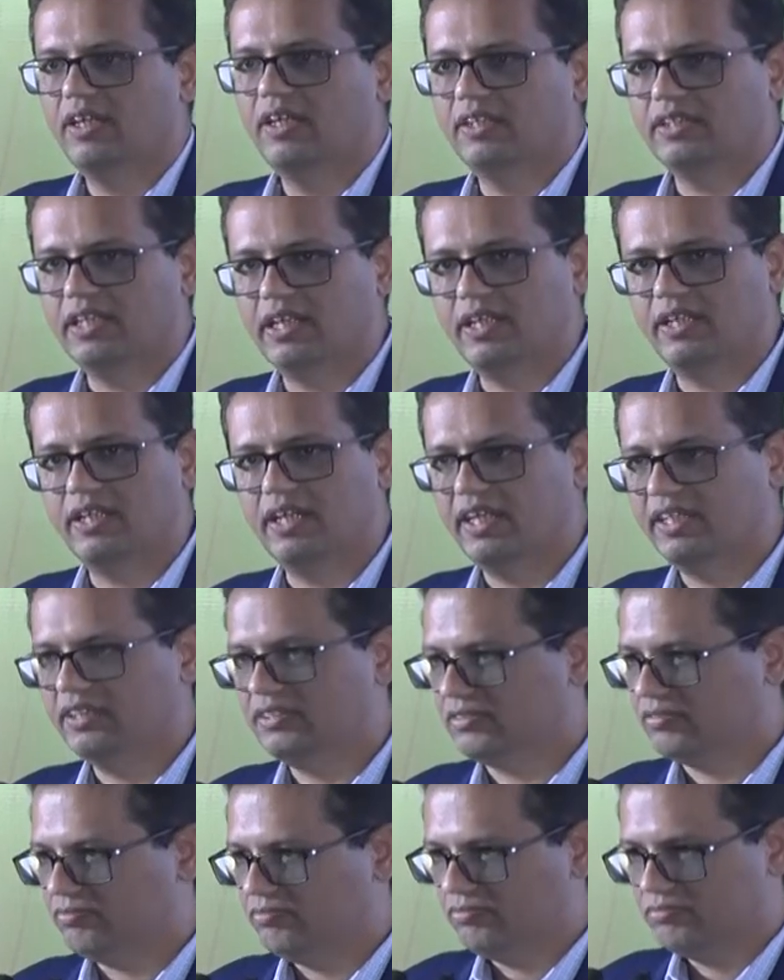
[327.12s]
that, hey
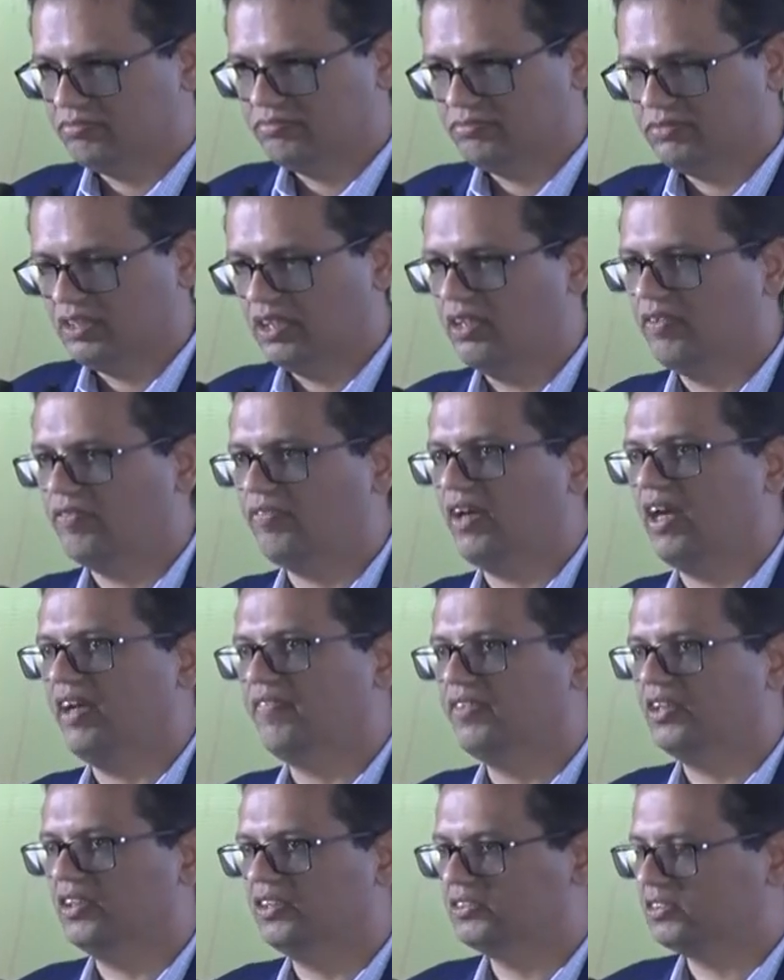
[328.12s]
guys, uh,
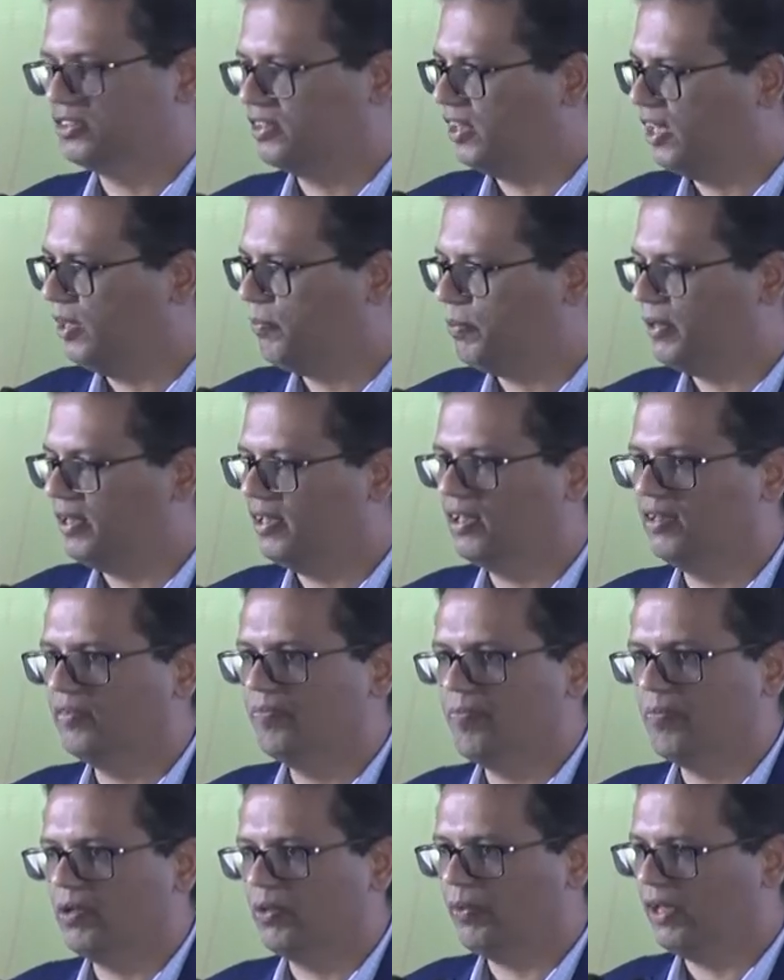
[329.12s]
five years, great
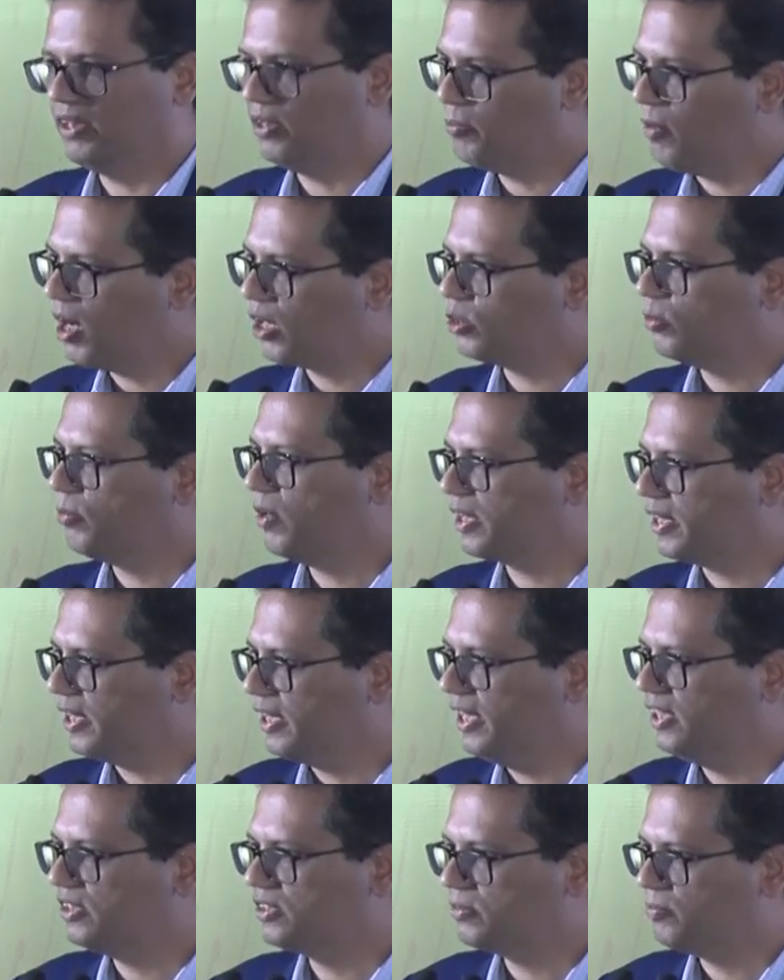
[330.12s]
period, but when the mark-to-market
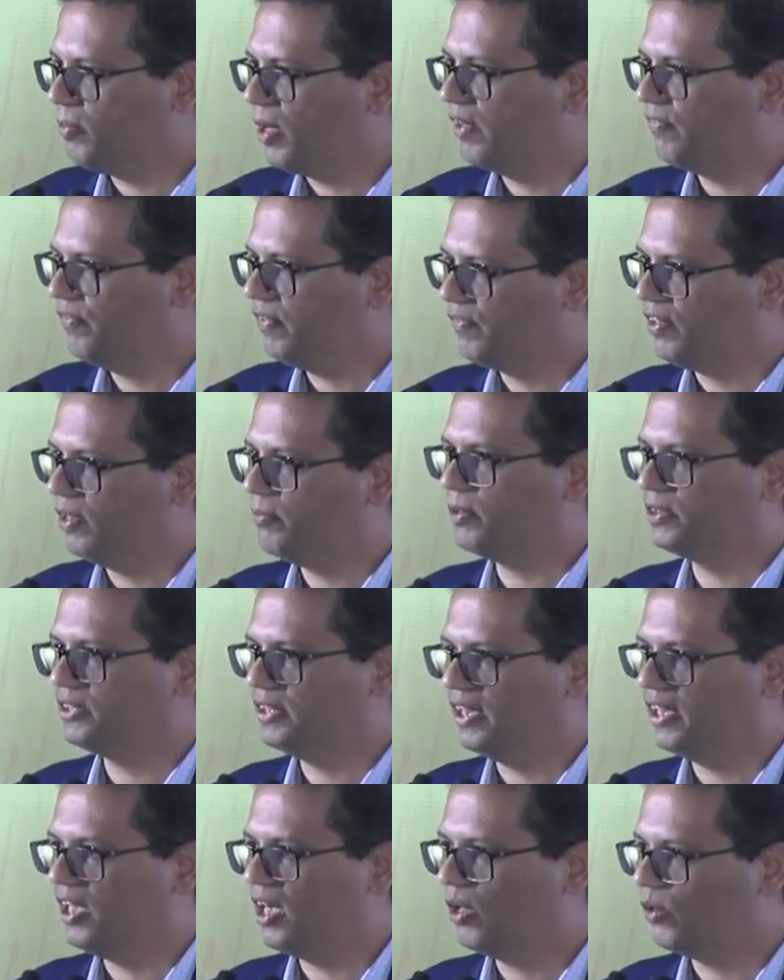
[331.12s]
hits by
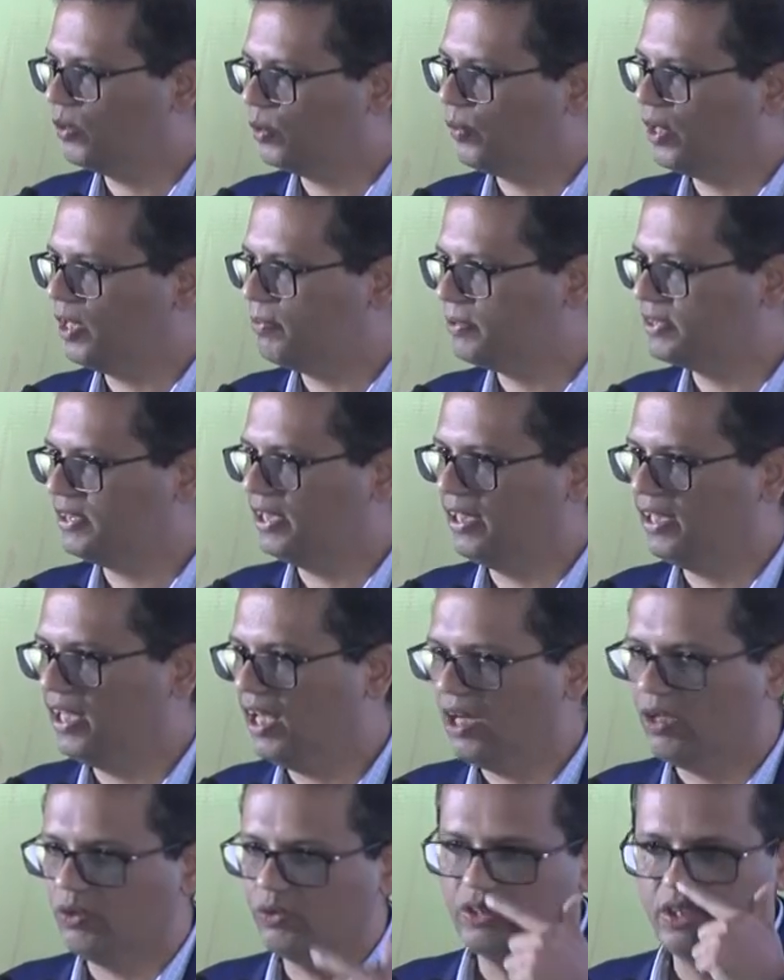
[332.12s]
15% down or 20%
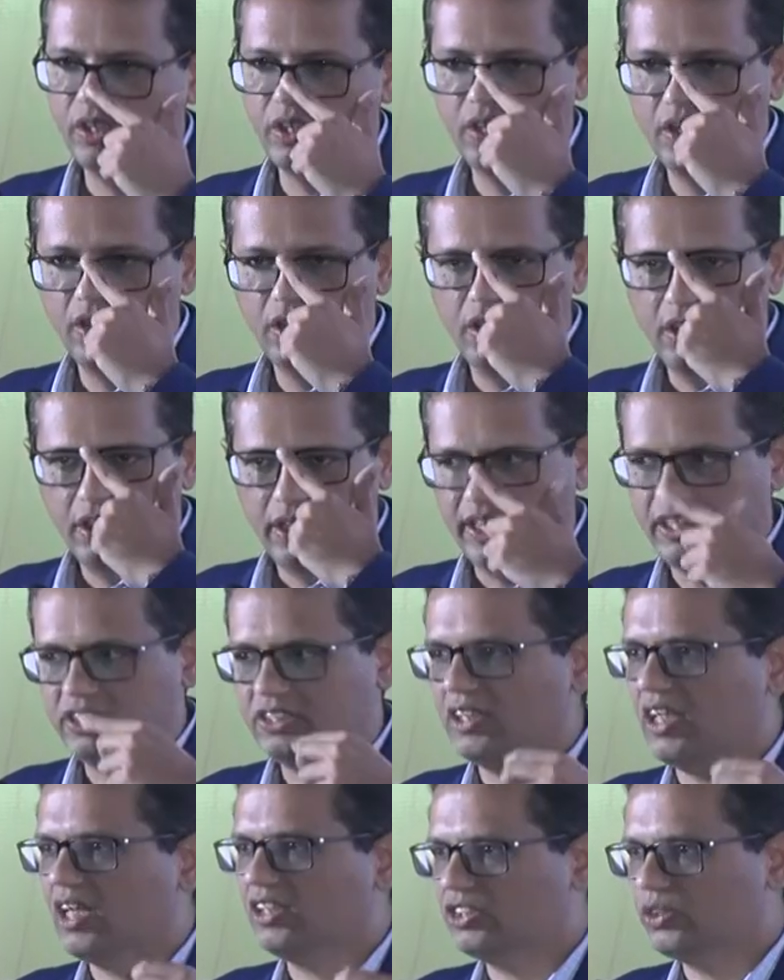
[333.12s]
down, it
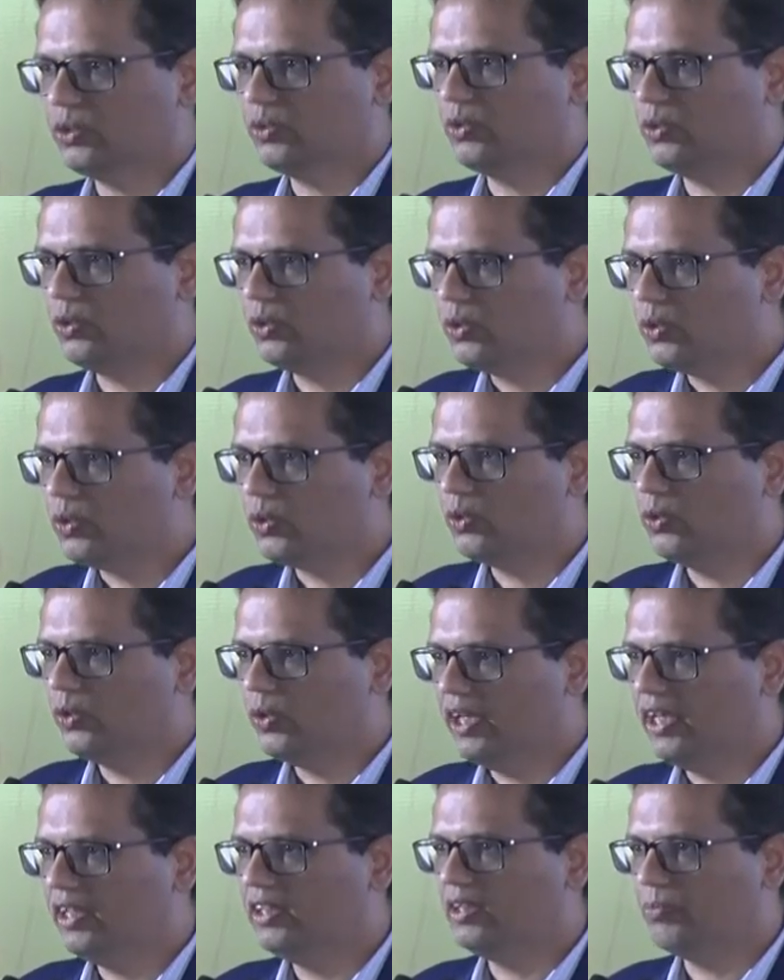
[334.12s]
starts to
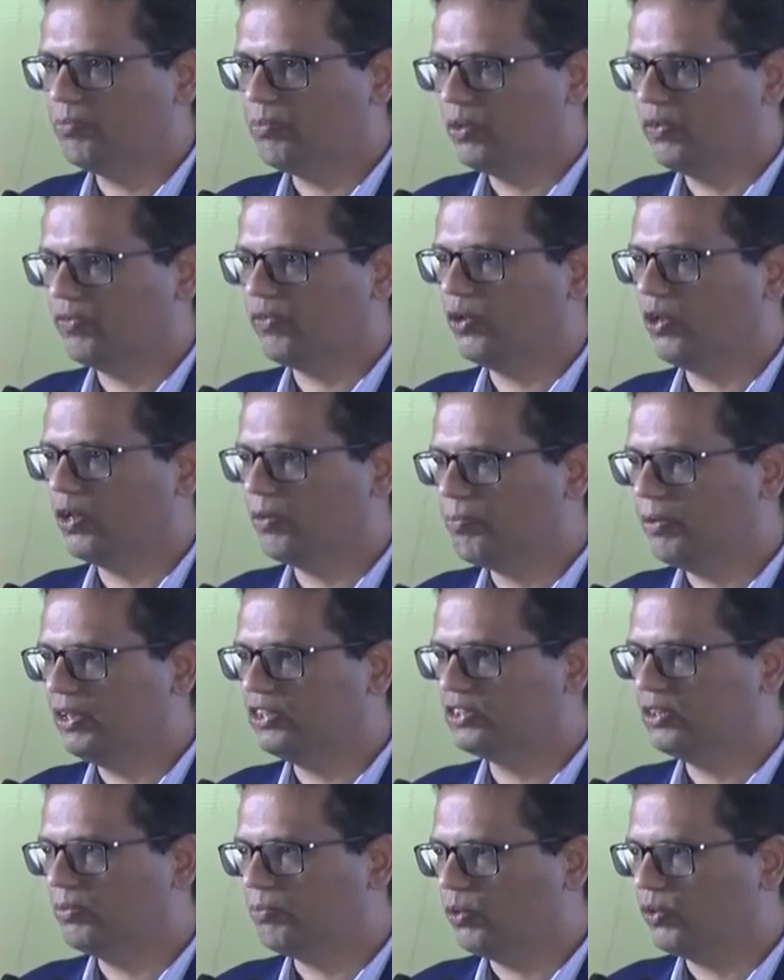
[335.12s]
hit the portfolio or
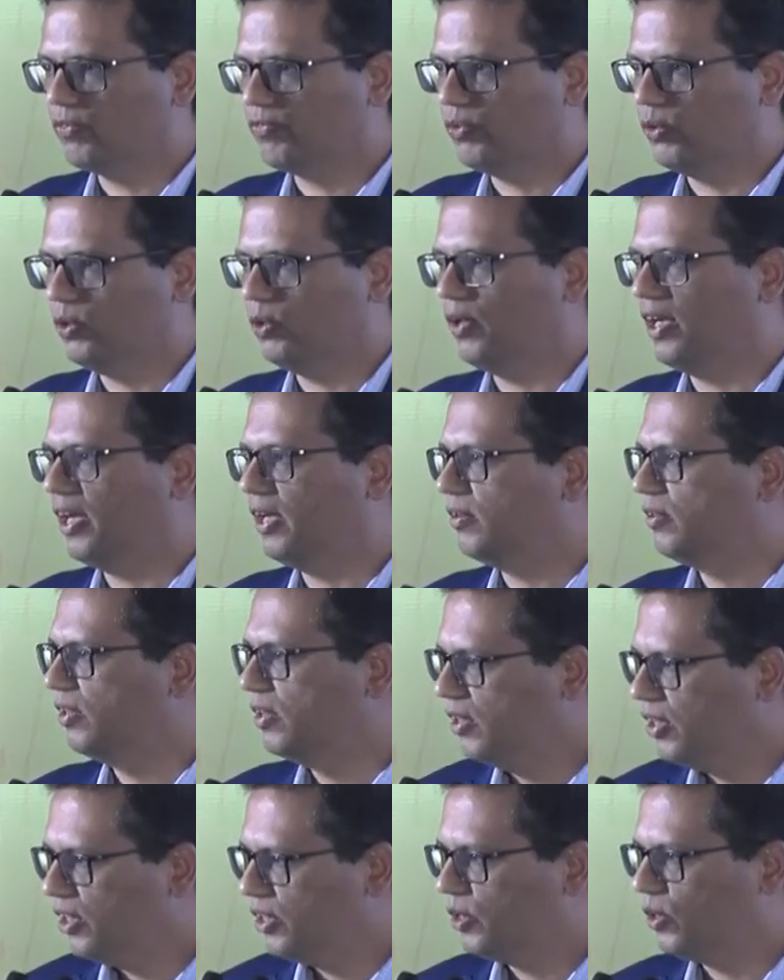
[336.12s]
pinch the portfolio. and
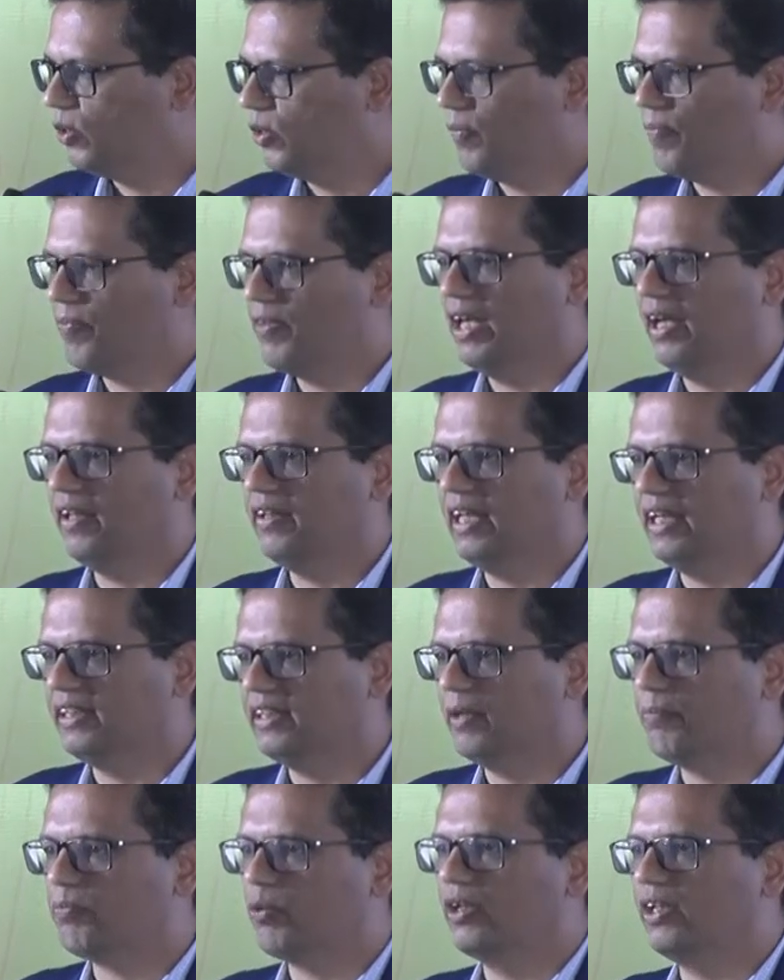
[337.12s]
you know, and at
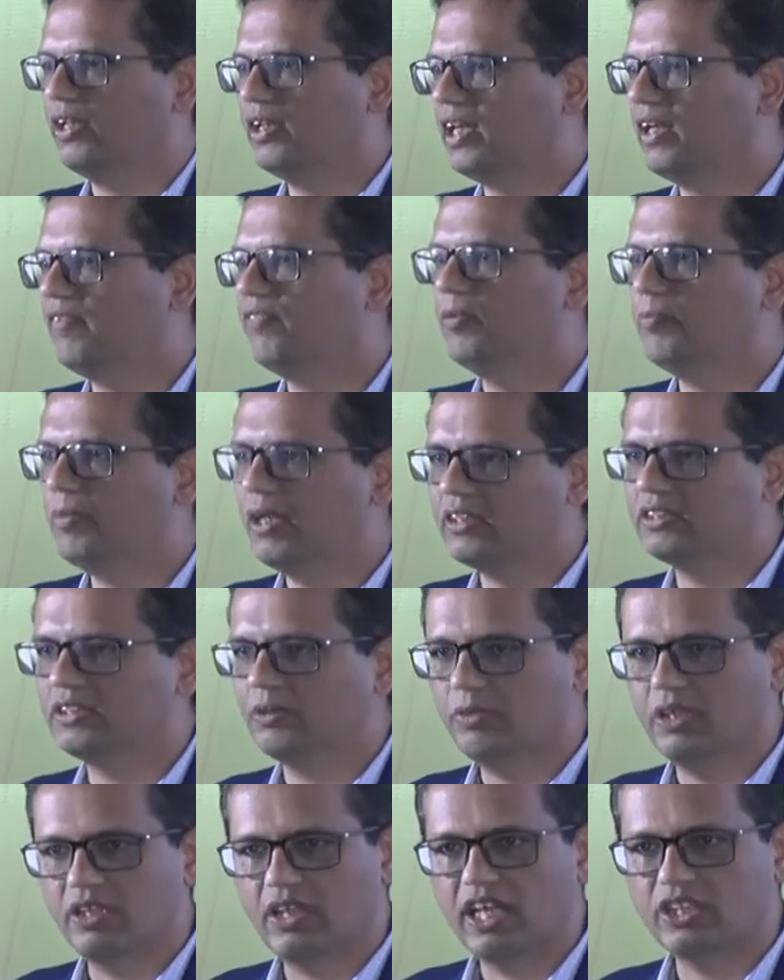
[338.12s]
that point in time, we make
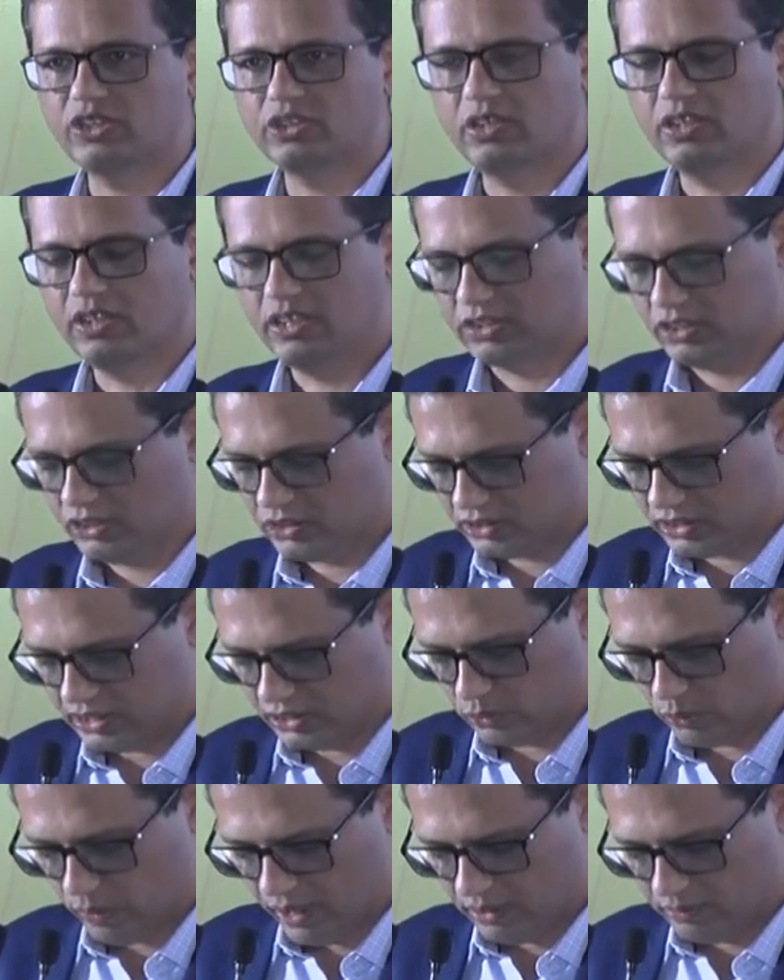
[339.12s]
some irrational decisions
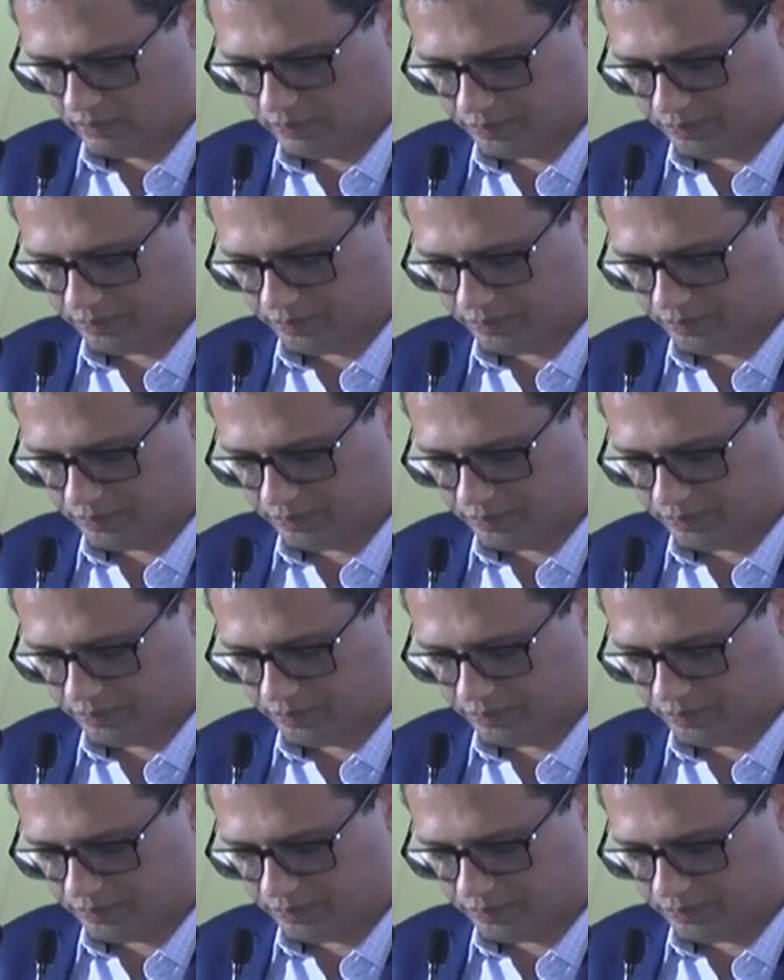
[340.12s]
as well.